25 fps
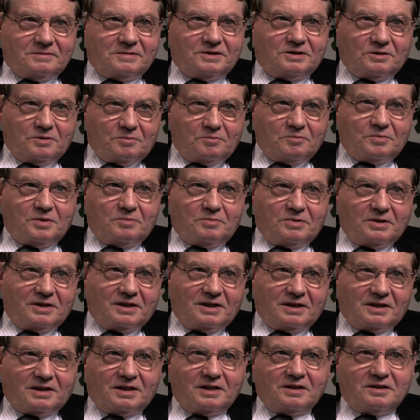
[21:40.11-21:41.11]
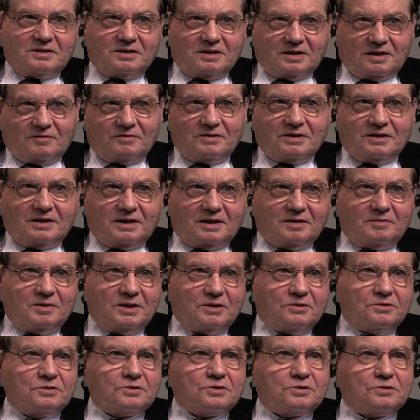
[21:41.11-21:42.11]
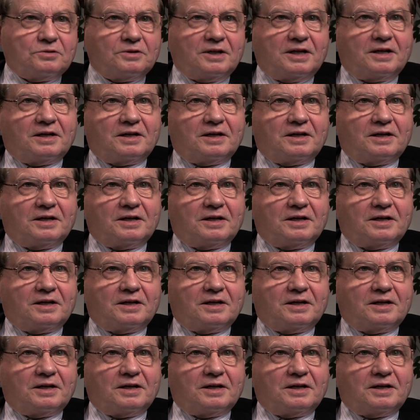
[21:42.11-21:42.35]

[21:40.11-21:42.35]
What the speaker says: Some people get cancer after that because you